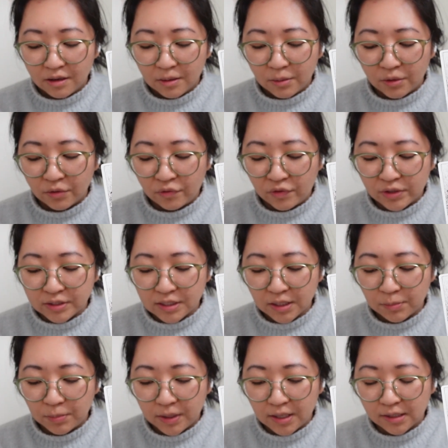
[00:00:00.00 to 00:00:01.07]
But it feels
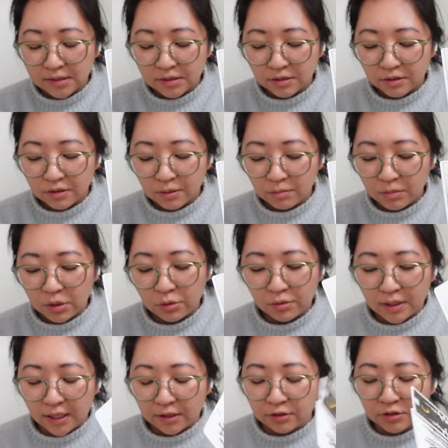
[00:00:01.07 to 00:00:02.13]
like because they're in the
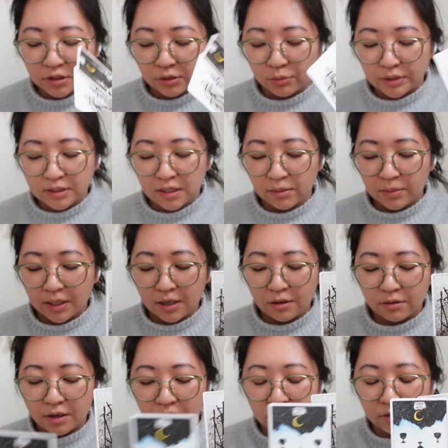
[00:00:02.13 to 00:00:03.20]
moon energy, what's coming
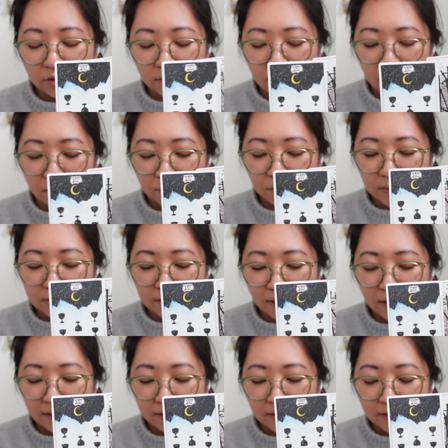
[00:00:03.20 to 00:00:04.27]
out under like
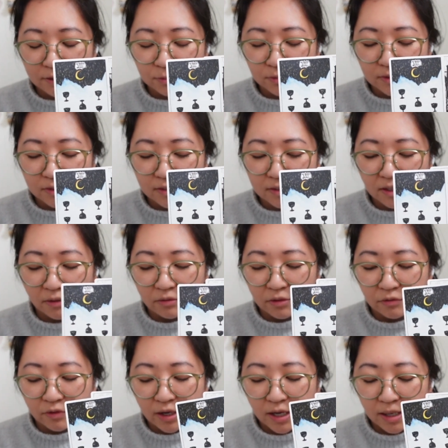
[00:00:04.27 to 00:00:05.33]
beside this was the 7
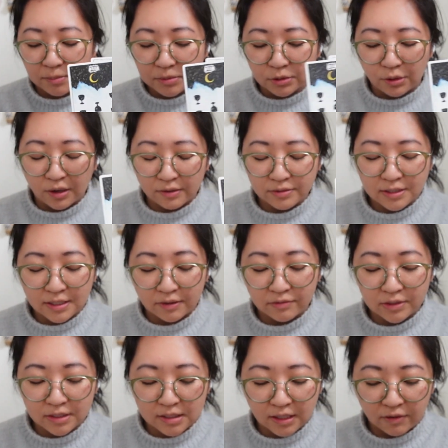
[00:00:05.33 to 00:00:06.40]
of cups. So you have
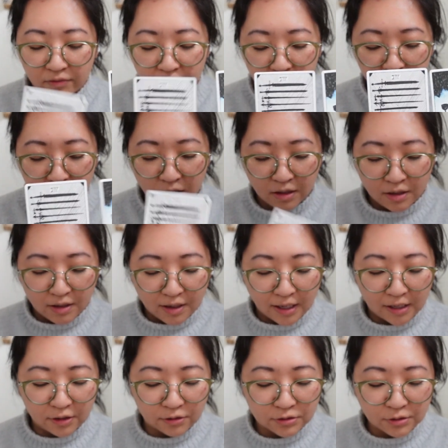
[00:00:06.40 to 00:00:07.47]
7 7
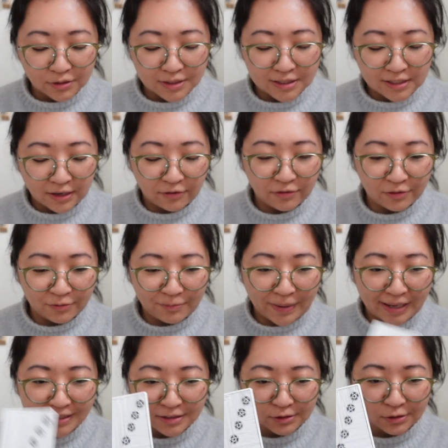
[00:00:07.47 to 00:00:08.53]
and also the 7 of
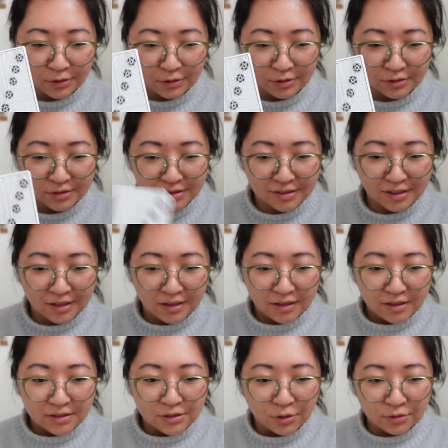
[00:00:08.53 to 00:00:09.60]
pentacles.
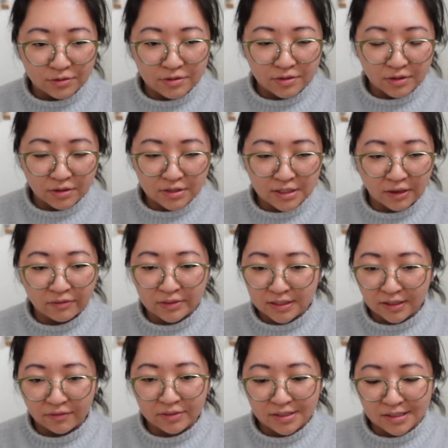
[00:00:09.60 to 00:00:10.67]
So you're
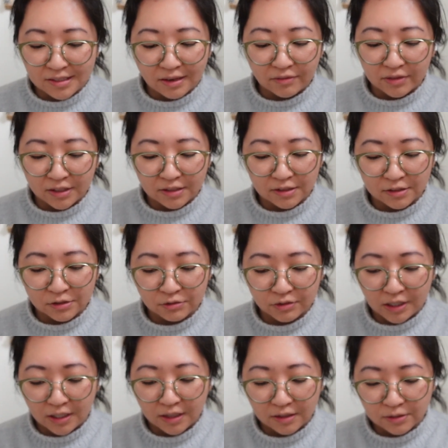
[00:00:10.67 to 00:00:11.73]
777 seven in this
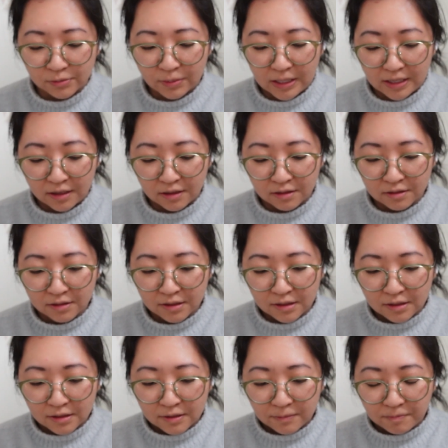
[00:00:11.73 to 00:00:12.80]
reading as well.
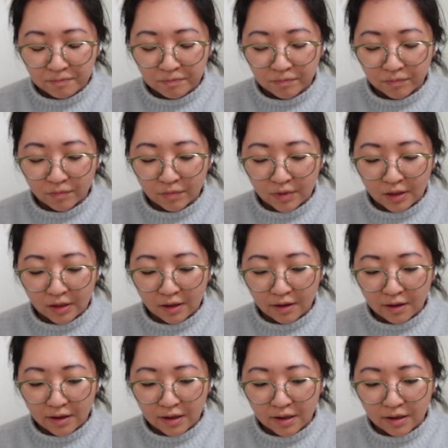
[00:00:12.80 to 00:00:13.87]

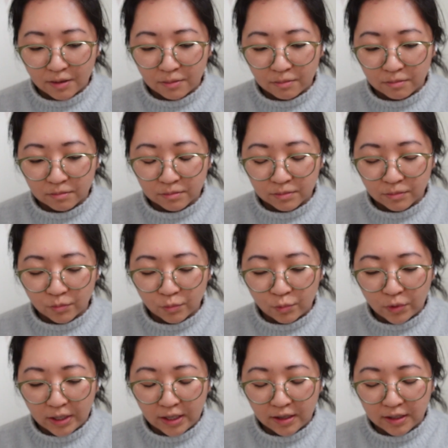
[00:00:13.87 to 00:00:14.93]
Um
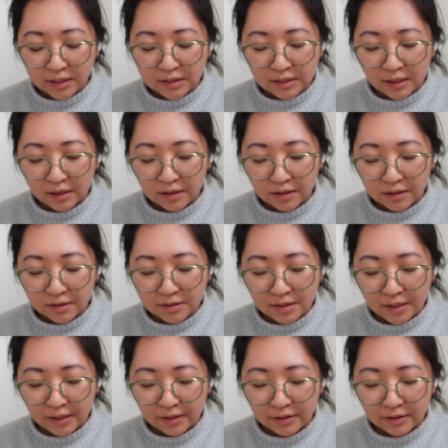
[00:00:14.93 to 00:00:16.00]
where it's kind of it's
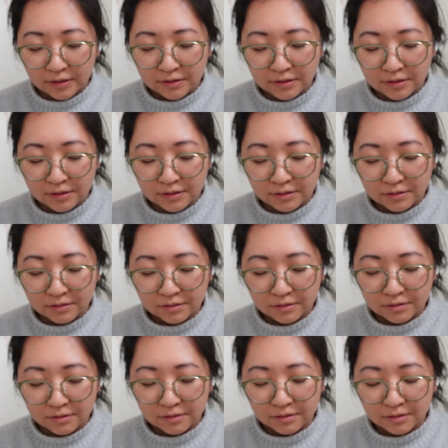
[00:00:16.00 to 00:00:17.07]
like there's
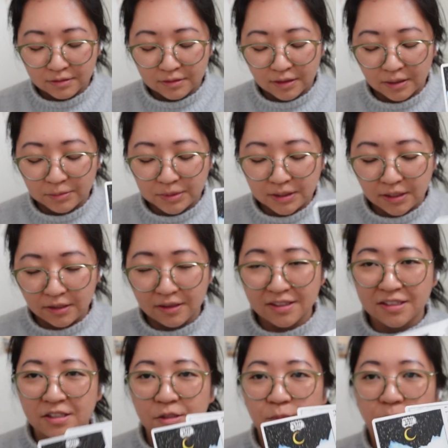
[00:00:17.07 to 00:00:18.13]
I'm seeing
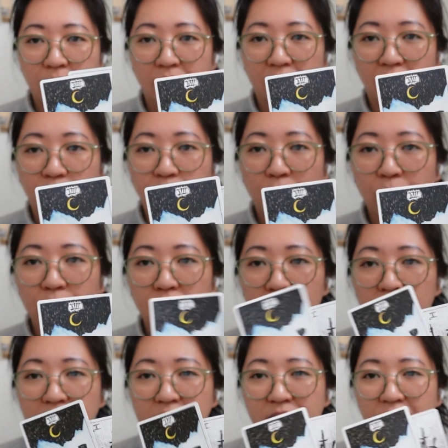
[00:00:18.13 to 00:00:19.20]
this as being like both of
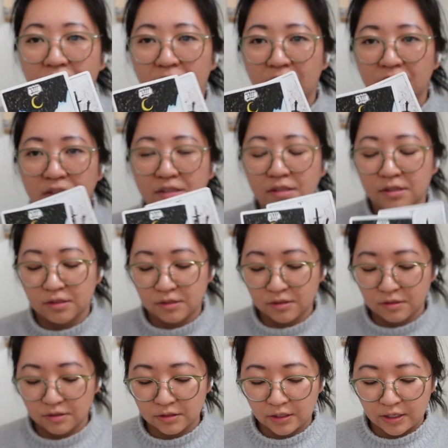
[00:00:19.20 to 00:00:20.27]
these cards
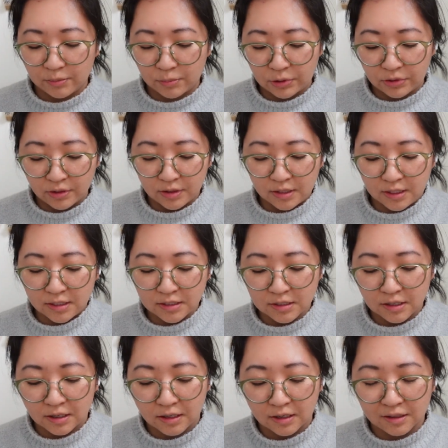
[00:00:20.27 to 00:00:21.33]
sorry, both of these
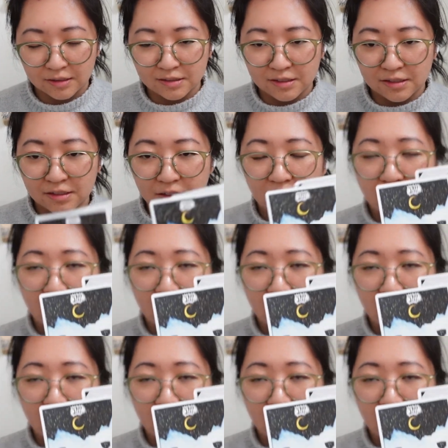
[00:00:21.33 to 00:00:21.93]
cards